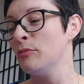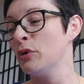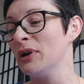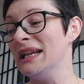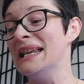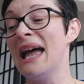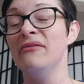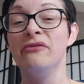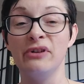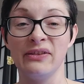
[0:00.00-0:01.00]
"But in
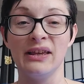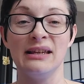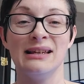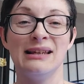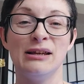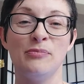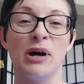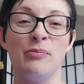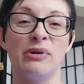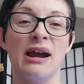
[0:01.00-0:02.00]
everything,
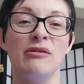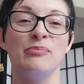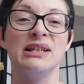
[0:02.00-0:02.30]
by prayer and